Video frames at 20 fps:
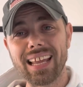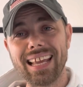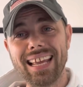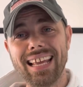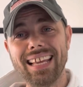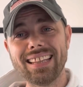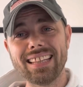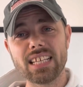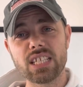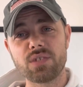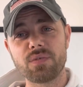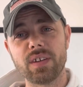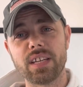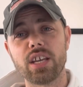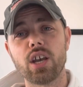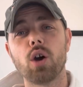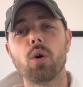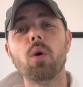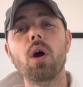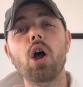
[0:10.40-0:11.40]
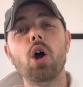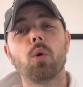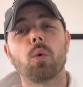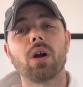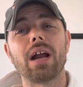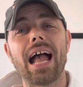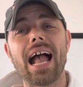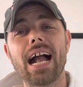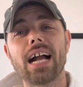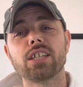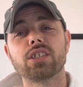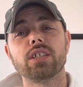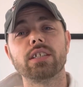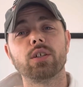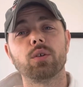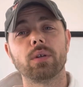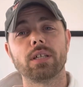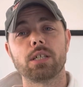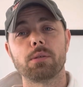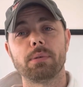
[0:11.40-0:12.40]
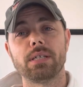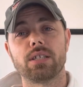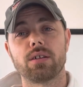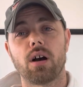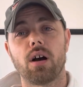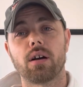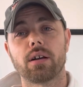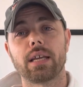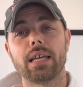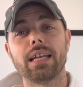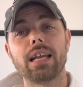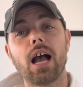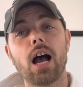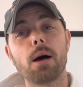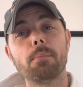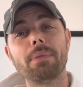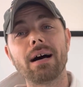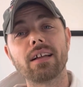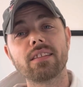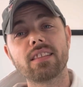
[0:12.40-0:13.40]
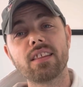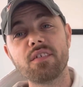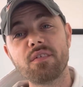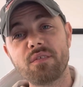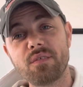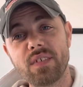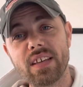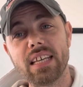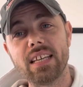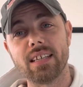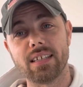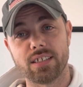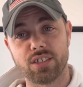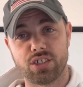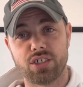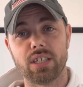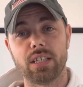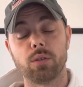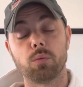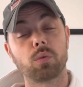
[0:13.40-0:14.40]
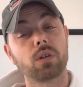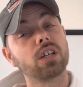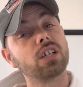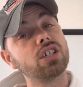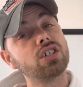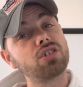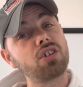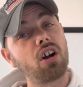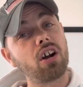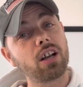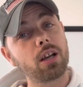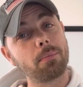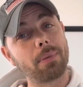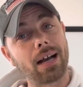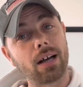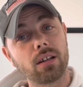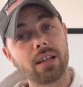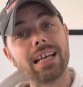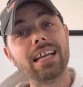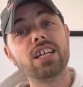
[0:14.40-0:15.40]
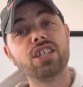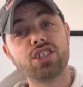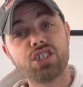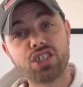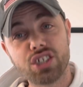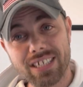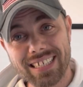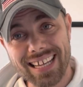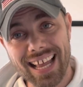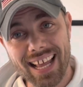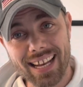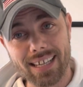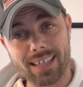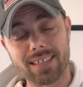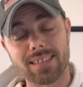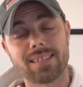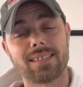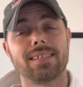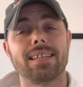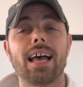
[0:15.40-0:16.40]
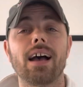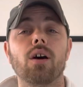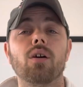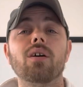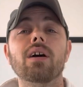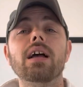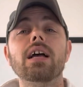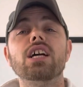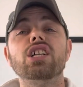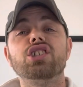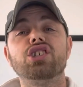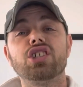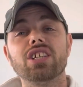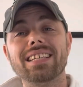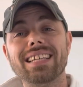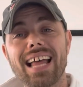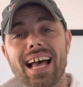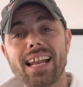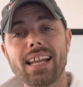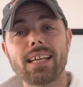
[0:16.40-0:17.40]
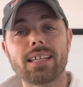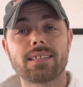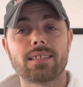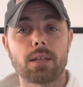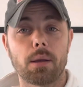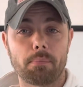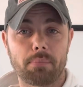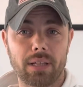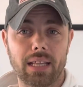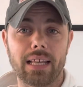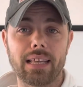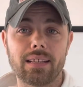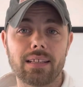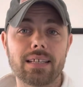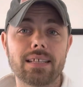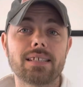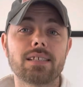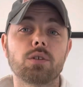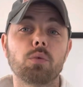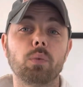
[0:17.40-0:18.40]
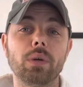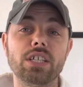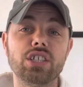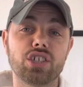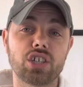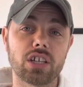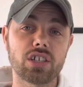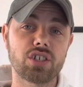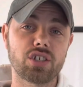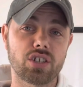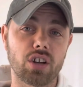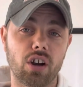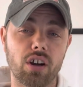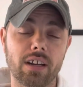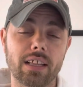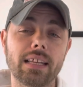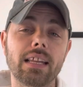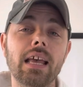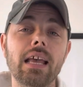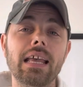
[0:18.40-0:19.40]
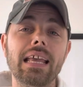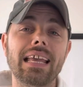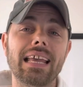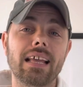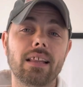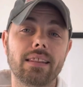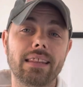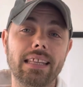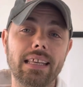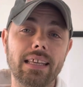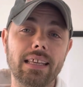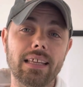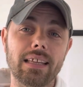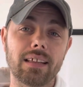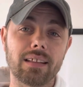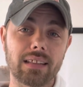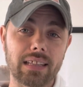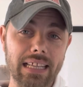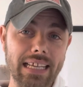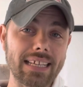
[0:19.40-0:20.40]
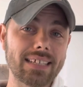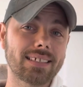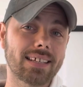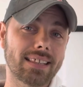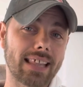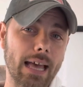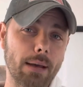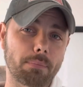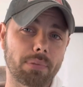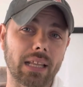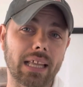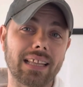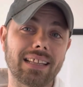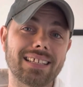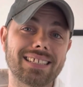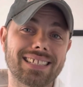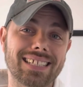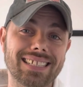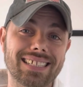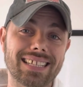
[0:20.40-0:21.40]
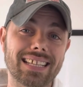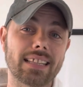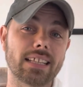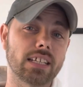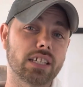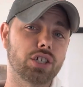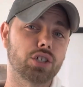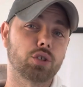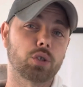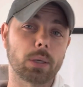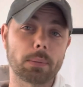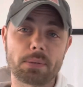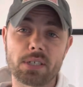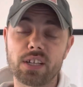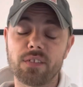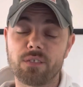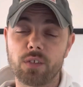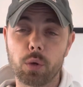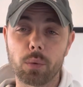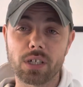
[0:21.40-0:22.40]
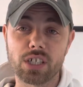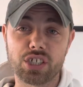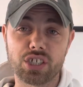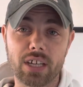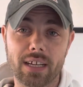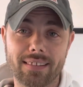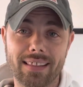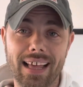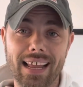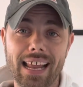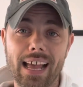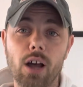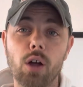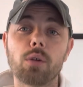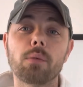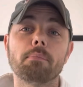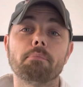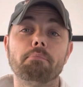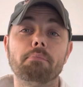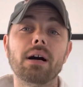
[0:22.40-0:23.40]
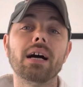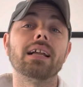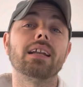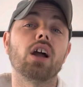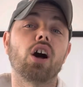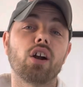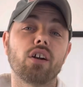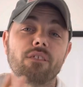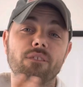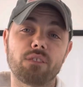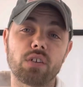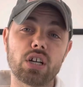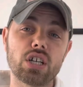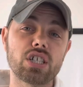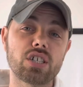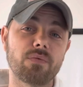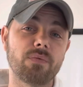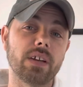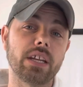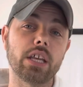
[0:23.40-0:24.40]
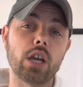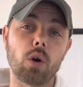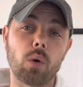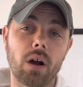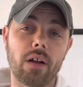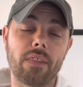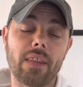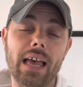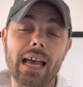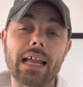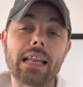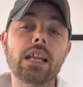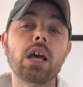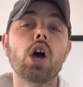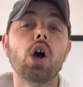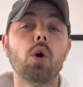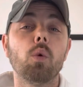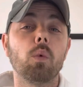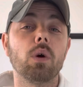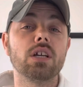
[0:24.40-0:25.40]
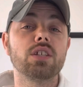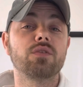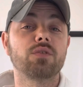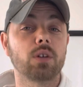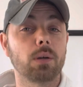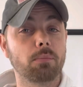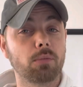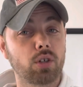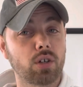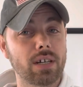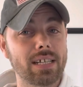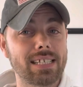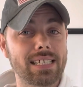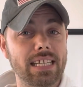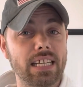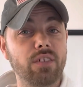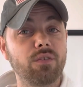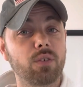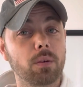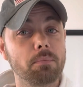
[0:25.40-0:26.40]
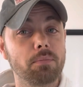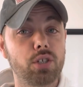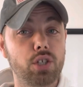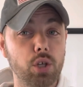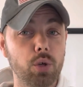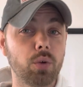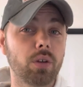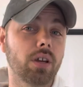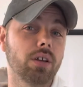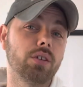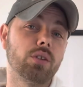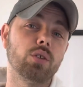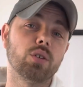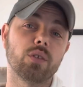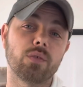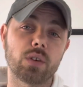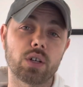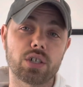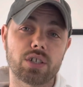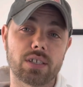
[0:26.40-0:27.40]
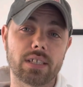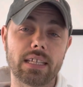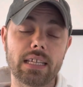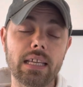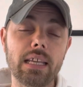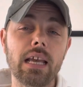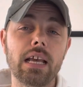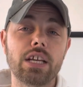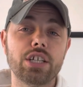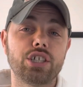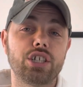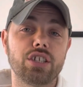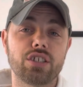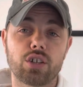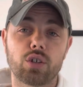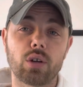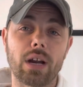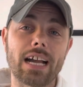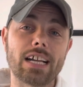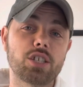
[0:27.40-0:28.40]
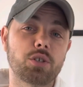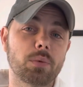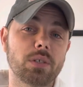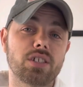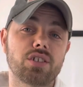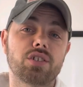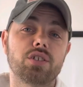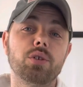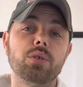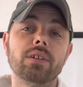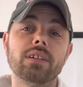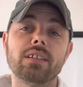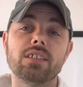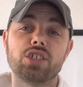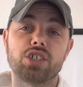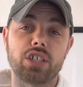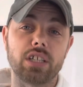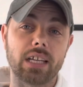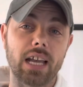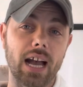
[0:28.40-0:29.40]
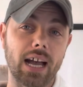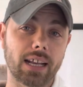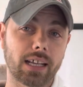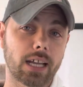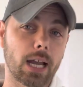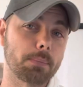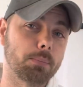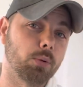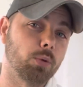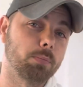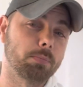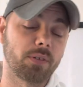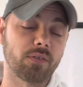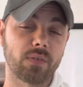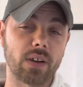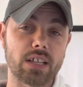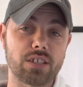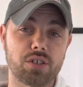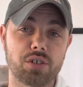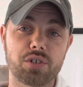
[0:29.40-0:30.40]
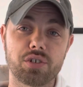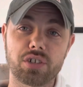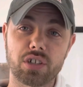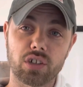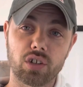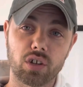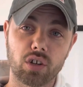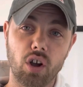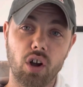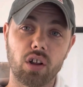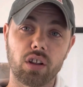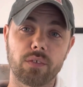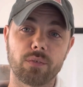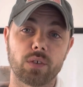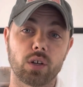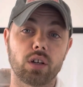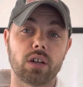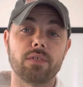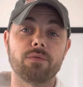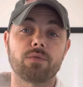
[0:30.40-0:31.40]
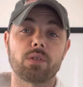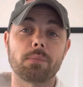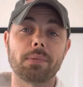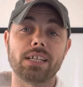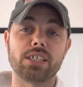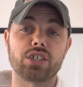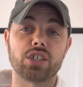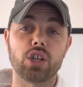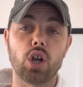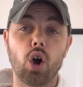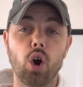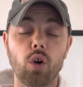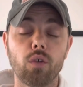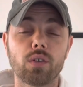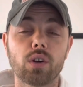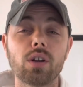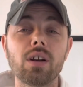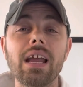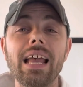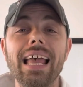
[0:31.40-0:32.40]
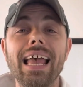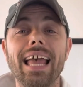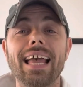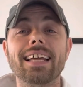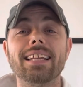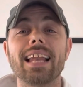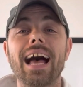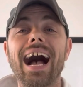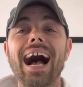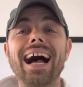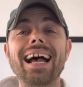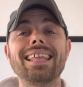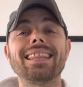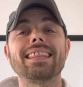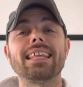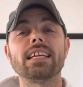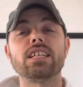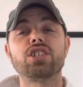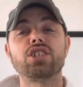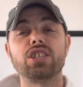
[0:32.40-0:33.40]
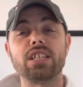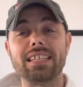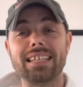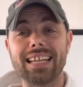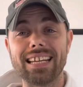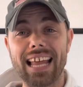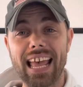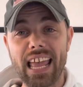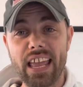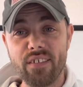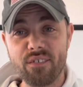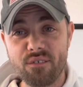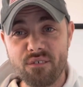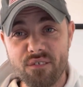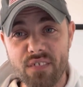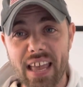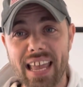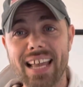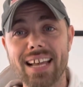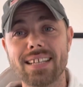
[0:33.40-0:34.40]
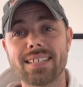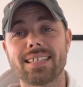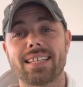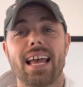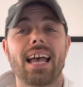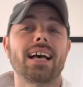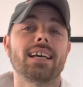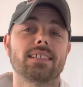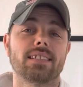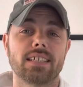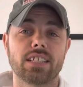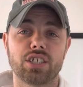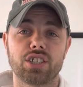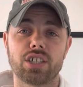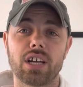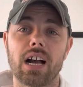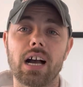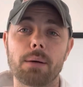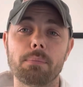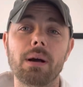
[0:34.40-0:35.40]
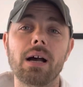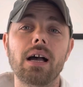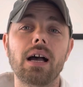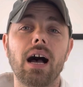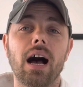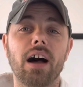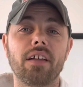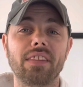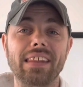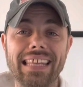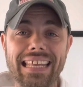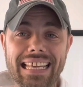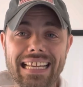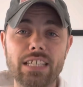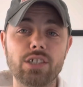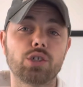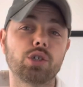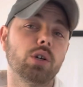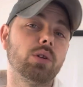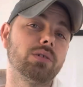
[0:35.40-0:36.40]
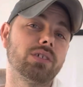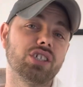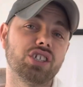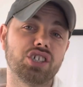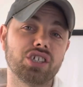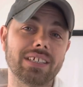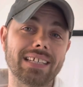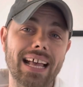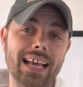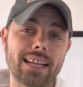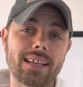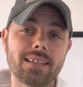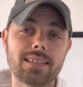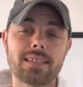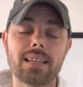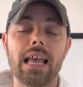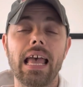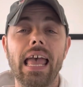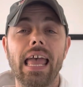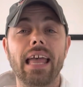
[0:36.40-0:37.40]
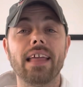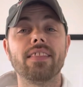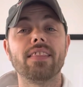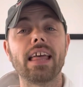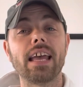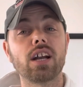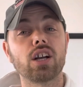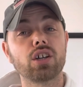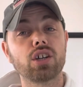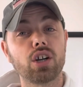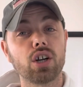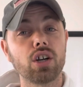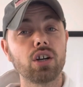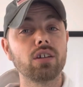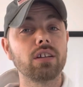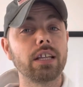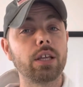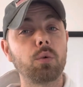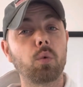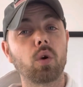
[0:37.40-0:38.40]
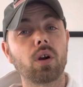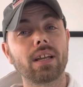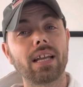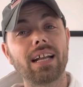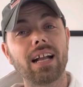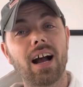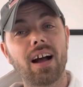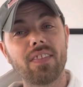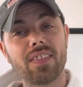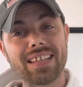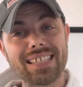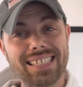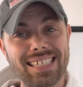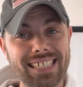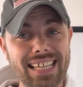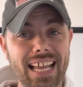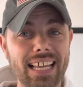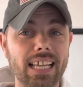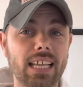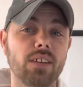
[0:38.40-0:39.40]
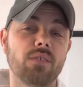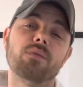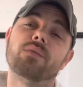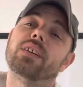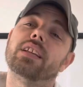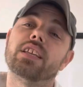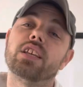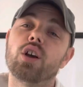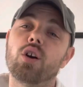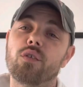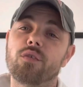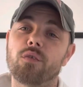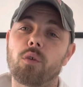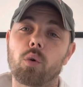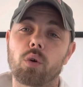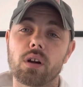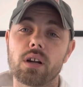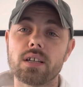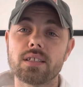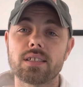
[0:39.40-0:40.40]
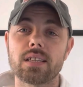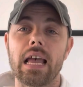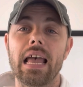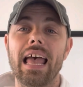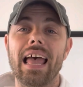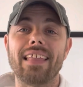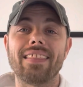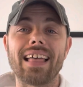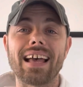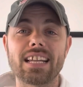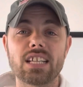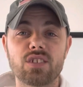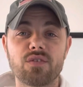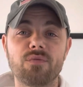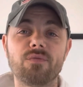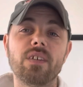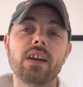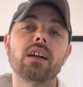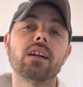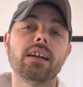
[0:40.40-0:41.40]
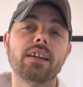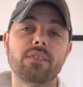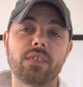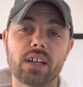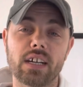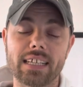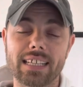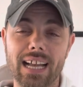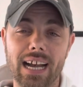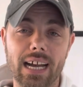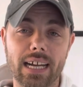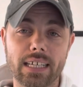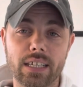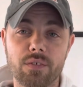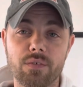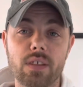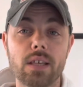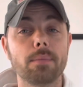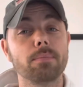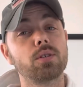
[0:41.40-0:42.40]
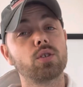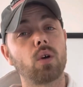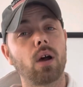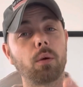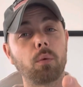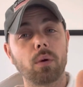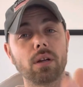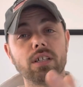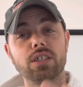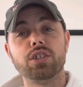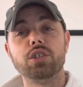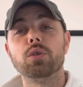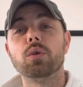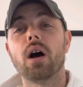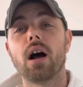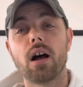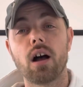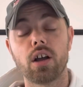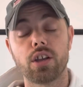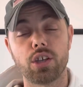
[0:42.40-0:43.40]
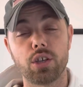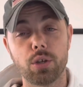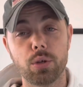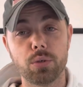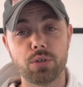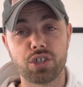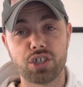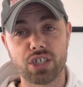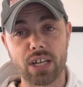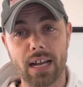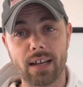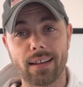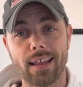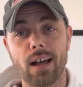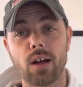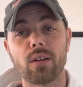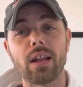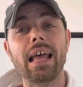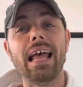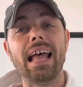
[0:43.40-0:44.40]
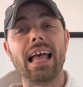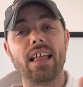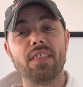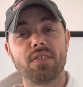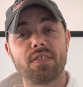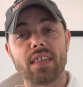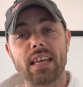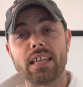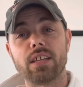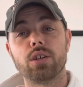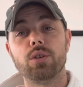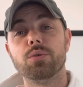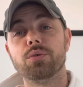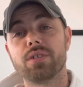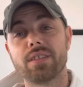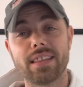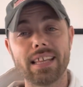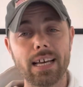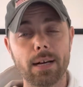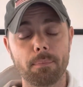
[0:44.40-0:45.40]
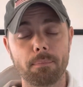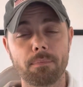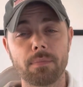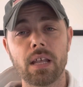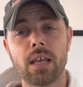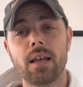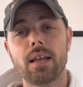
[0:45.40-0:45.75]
In this video, we're actually going to be talking about the fee gene. We're going to talk about genetics. Now, genetics playlist we just started the link to that playlist is in the description if you want to check that out. But our first video on that was from Christy from Duke University. She's a graduate student. She got a couple of professors to look all of her information over. And I think she did a fantastic job on the intro to genetics. And they are currently working on the second video for us. And that is very, very kind of them. So I want to do a huge shout out and thank you to them.